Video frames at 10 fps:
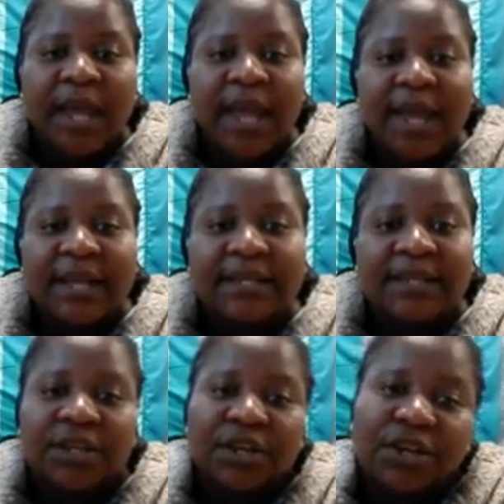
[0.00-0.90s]

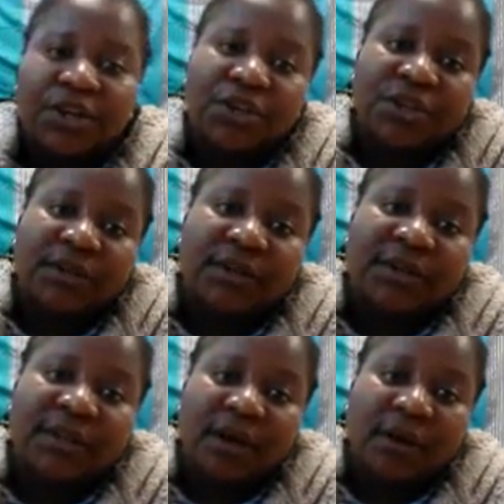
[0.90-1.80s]
and
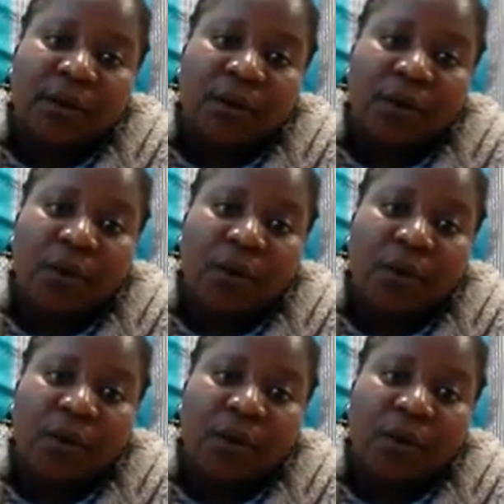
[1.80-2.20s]
the